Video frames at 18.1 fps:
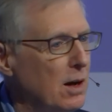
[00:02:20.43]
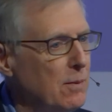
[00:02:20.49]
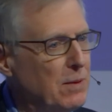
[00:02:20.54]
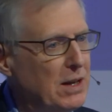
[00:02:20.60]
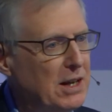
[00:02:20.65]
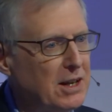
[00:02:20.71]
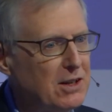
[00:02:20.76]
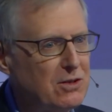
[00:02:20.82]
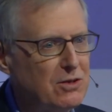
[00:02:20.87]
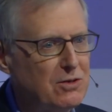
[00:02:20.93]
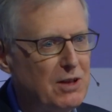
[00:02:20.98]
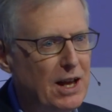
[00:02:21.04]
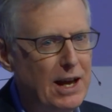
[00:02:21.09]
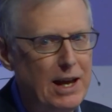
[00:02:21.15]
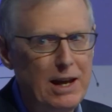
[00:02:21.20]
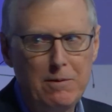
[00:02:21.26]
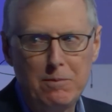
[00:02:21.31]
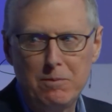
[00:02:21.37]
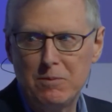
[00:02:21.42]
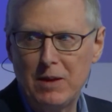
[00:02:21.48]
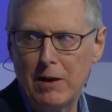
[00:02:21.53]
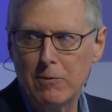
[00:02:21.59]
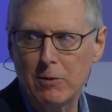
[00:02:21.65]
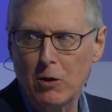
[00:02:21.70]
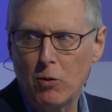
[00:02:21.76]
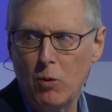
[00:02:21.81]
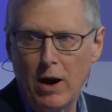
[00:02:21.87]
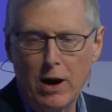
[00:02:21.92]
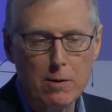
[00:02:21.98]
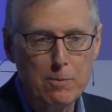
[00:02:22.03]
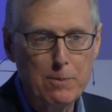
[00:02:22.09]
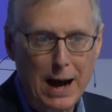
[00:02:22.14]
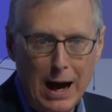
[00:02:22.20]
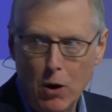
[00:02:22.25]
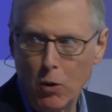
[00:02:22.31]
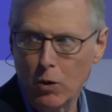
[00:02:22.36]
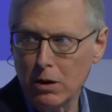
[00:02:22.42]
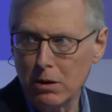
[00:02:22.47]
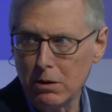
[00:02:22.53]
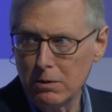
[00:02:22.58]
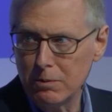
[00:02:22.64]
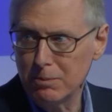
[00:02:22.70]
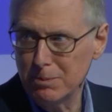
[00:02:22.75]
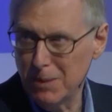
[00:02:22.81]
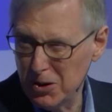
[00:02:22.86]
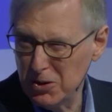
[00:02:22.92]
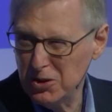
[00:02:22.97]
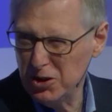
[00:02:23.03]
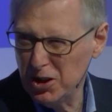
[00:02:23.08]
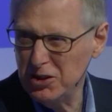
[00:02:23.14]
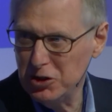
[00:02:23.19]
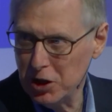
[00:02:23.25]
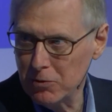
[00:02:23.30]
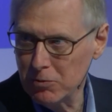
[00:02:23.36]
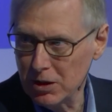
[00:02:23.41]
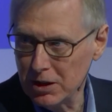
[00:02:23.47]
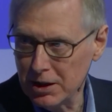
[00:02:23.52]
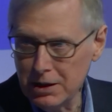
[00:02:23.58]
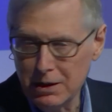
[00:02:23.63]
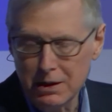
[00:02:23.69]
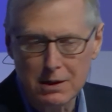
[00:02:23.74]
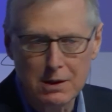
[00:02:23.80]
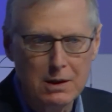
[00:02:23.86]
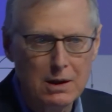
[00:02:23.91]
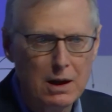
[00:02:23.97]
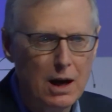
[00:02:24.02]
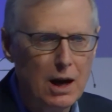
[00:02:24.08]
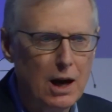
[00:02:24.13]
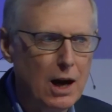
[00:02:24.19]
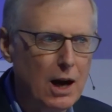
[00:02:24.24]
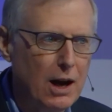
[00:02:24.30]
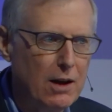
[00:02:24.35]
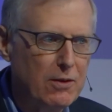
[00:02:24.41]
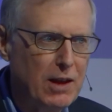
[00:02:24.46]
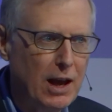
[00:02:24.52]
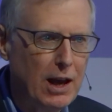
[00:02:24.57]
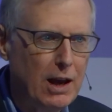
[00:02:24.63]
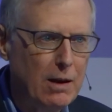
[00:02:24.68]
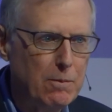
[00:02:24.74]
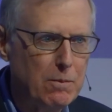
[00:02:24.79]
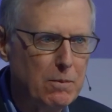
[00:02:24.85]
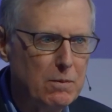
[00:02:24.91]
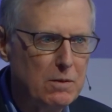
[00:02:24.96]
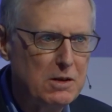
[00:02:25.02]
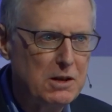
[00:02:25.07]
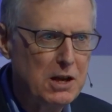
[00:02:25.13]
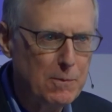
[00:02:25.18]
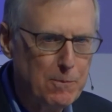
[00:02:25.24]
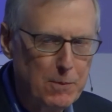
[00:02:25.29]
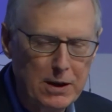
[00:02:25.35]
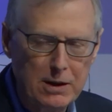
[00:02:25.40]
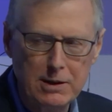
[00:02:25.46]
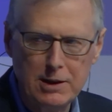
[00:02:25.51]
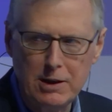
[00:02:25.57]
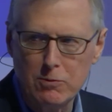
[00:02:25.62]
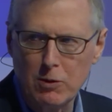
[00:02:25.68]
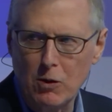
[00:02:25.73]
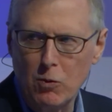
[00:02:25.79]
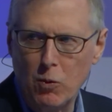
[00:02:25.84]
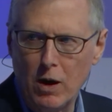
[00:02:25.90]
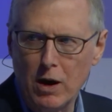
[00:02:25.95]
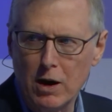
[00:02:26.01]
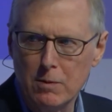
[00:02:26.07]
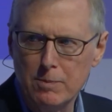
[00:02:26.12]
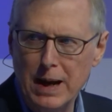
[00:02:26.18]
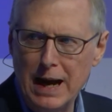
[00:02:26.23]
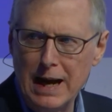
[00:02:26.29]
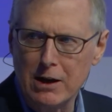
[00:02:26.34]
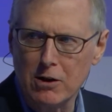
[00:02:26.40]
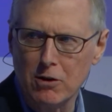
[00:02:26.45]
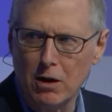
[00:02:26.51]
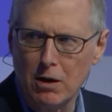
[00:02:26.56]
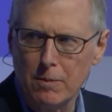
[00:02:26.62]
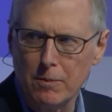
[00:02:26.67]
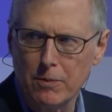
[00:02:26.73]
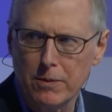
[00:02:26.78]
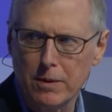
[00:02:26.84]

Because they require power, generally. Yeah. They typically require backhaul.